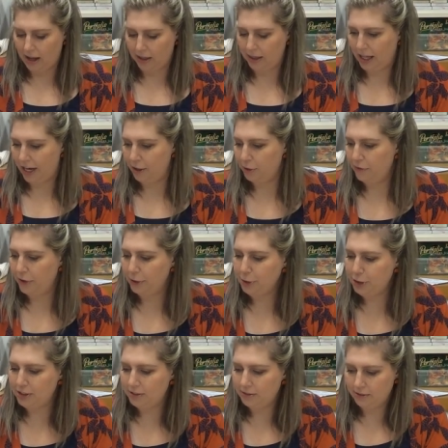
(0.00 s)
a lighter
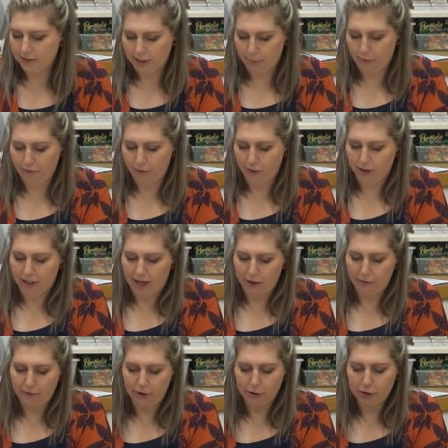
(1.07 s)
version. They prefer a
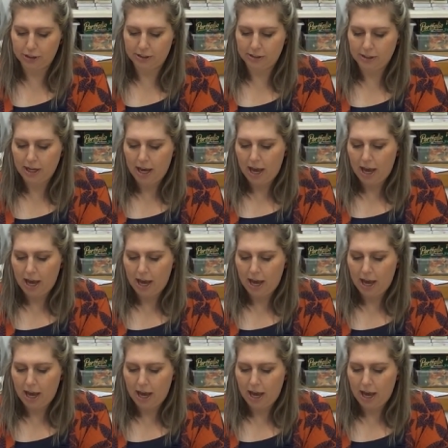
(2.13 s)
lighter version.